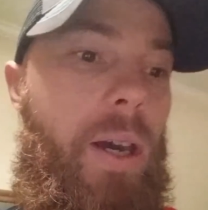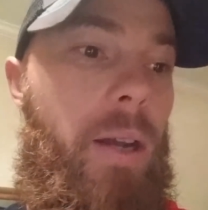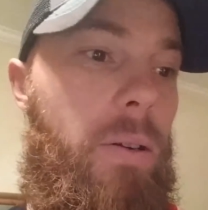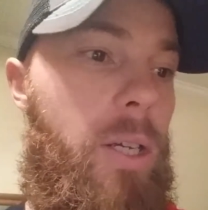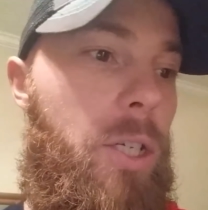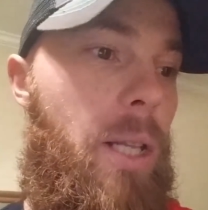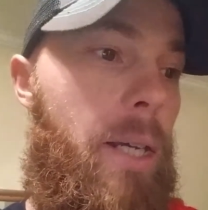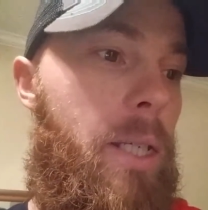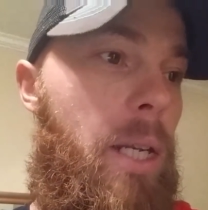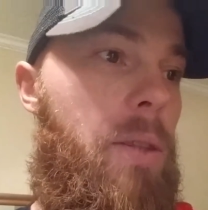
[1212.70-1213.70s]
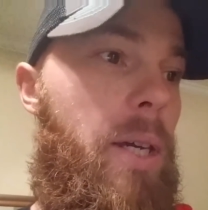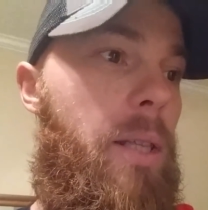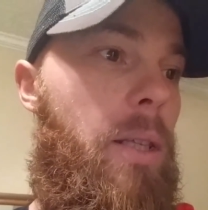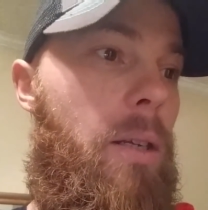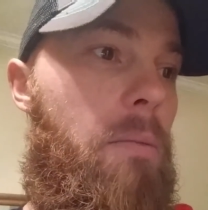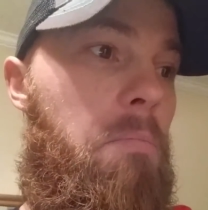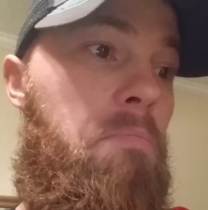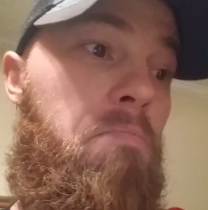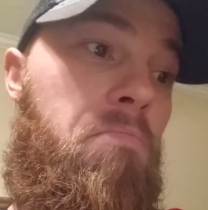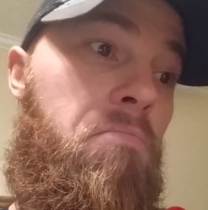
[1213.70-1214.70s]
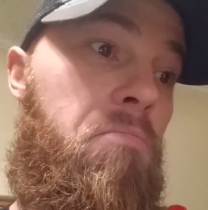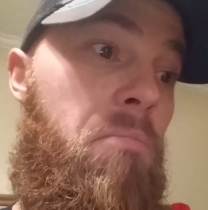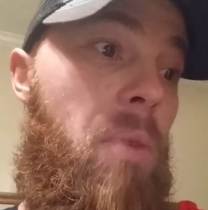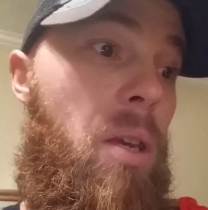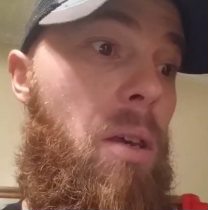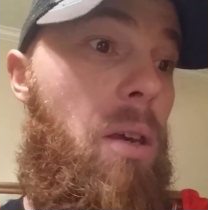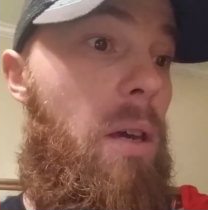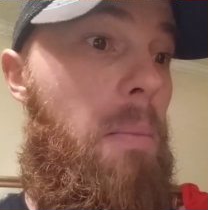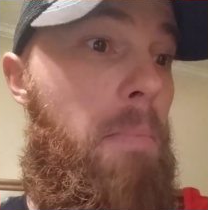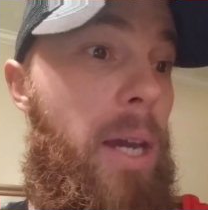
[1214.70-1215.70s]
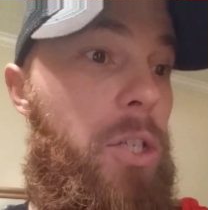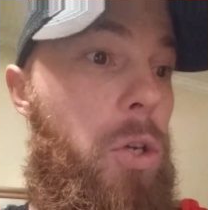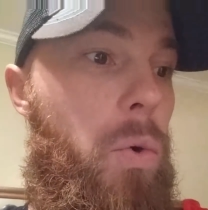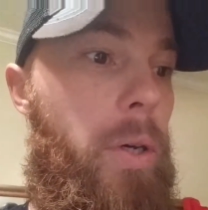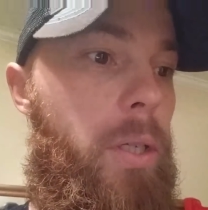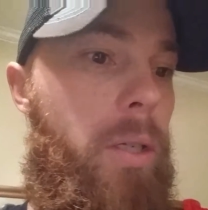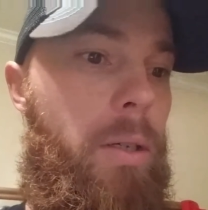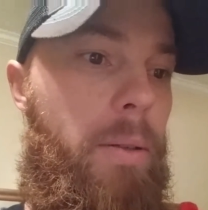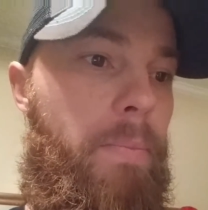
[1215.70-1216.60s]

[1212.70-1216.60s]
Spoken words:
I don't guess she likes anything that makes noise.